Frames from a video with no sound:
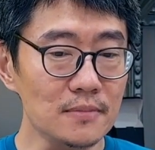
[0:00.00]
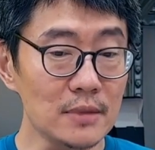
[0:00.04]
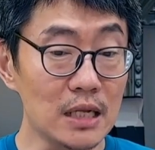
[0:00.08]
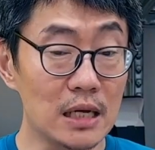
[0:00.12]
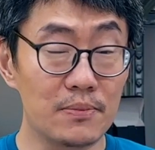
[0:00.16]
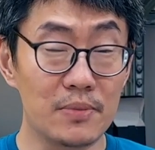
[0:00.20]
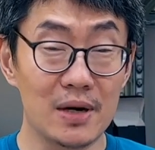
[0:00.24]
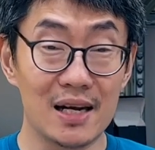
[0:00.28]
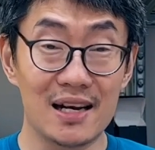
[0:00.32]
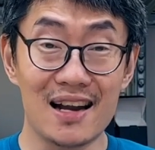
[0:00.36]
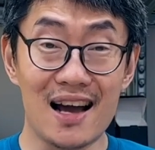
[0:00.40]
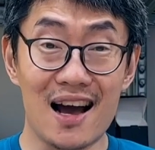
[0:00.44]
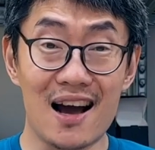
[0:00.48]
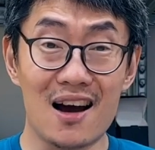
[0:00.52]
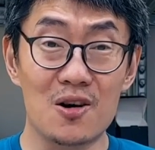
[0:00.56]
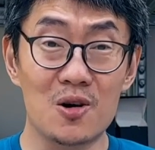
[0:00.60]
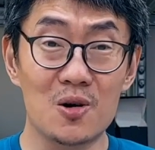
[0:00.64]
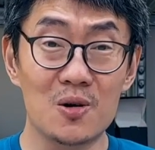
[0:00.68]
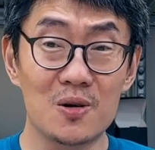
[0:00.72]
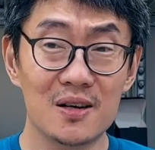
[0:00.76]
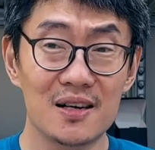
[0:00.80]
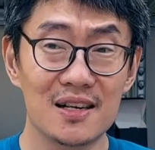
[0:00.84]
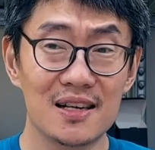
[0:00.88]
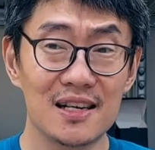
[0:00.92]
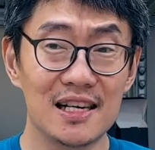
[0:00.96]
But
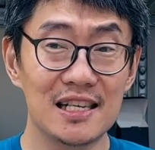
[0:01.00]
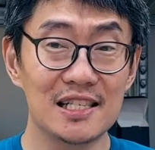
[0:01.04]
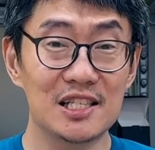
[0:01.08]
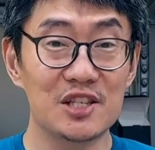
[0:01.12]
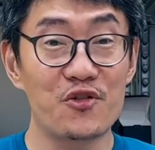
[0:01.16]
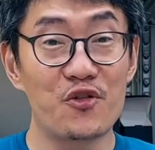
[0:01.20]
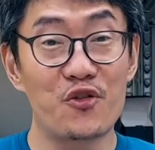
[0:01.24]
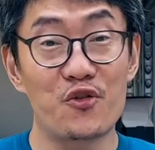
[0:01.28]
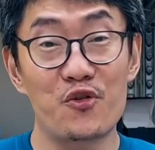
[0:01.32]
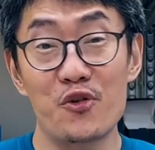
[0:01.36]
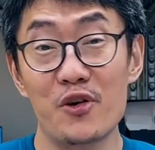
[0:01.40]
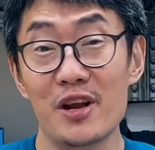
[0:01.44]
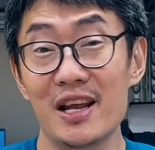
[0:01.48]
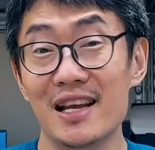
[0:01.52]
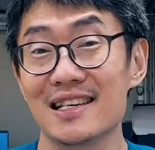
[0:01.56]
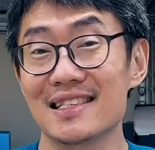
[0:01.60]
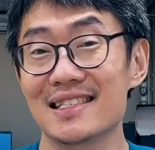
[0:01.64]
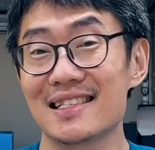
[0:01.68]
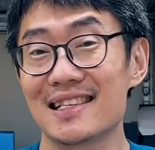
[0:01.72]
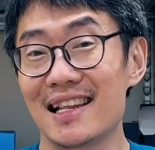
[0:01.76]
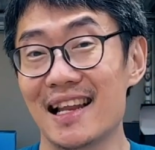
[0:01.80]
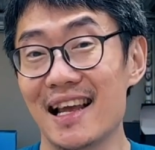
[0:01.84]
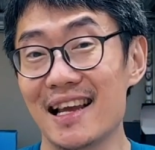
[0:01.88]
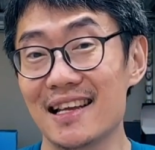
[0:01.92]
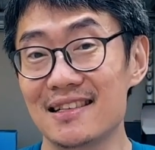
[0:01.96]
now it's 3 years
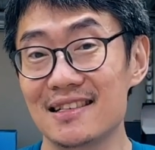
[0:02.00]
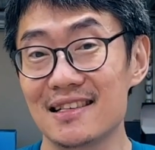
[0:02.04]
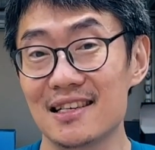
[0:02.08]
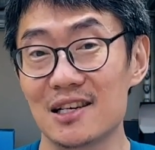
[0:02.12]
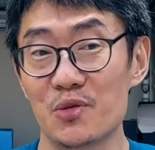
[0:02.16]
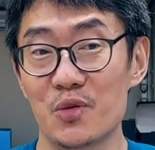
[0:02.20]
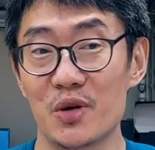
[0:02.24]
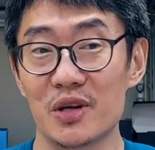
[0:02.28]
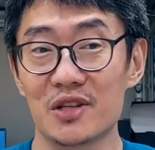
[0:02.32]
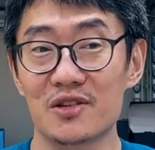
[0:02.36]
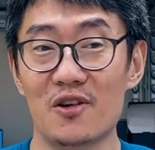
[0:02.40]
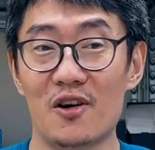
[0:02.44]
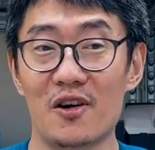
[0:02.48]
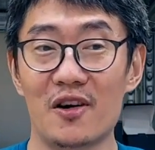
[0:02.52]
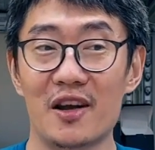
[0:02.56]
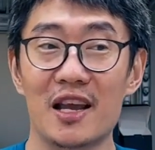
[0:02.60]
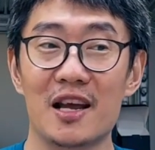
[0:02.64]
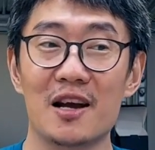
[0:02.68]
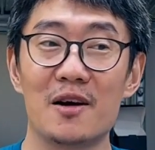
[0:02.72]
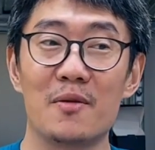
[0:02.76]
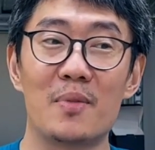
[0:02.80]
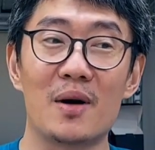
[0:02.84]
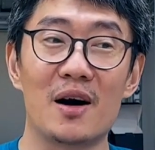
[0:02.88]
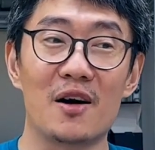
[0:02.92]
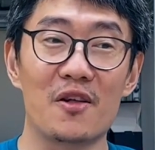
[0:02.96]
later, we're talking
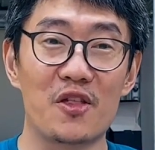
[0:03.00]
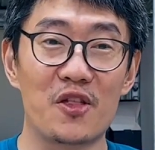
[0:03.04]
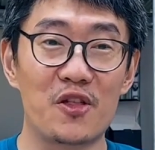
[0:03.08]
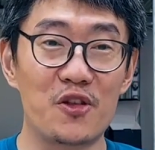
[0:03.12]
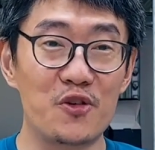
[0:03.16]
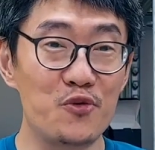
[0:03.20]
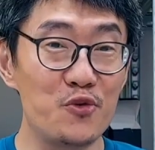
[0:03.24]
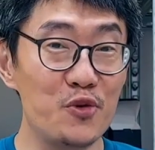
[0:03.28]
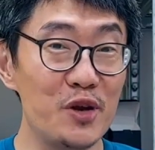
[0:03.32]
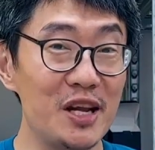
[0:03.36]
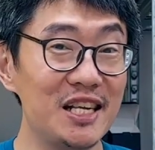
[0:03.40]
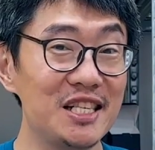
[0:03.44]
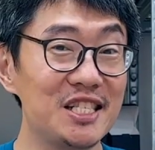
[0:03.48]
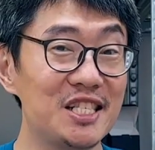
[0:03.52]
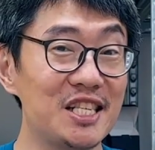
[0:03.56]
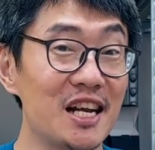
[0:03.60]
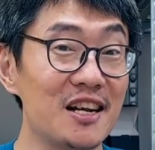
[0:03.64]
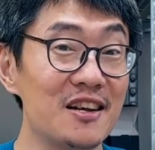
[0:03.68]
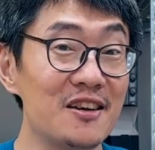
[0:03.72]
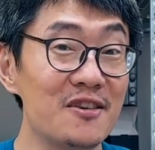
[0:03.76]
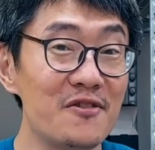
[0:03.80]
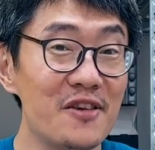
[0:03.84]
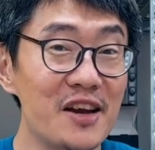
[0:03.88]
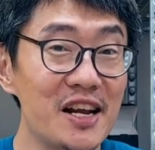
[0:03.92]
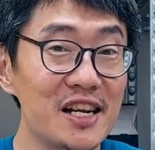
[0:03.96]
about 3
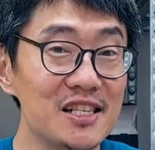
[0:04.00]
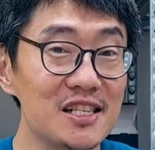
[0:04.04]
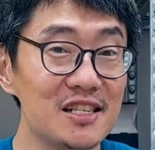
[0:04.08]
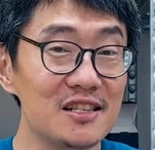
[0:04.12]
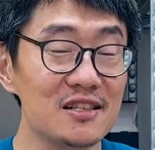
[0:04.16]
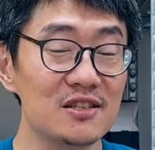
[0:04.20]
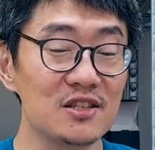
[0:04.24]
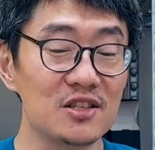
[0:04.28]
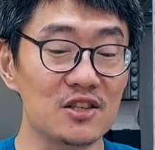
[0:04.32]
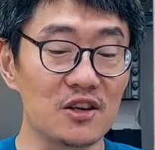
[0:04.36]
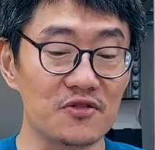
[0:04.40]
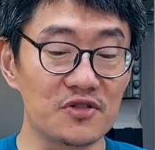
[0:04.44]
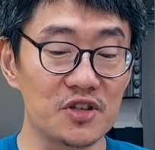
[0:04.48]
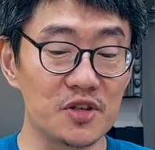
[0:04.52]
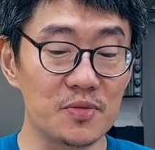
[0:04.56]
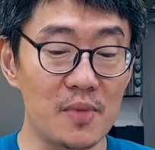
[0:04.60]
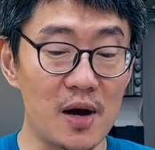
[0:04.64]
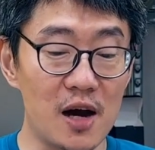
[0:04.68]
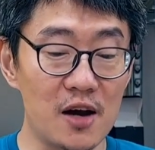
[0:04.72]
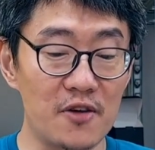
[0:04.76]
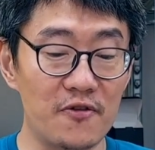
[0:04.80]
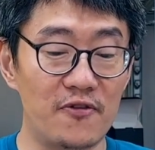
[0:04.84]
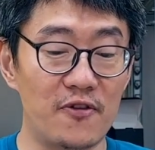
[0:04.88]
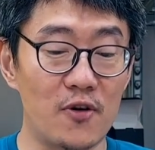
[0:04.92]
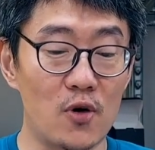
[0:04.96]
generations of
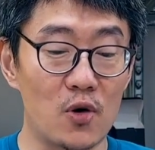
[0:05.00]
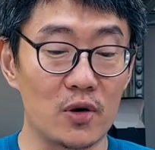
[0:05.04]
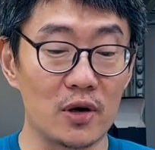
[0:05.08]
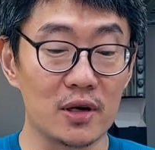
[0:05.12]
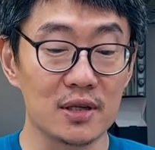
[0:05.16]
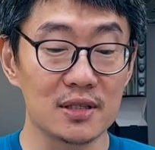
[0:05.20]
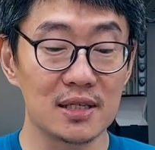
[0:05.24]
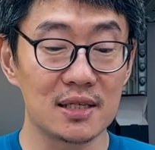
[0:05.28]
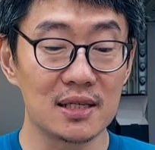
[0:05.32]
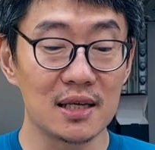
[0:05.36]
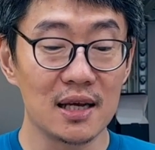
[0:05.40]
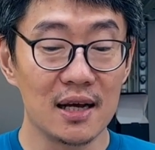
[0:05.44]
smartphones.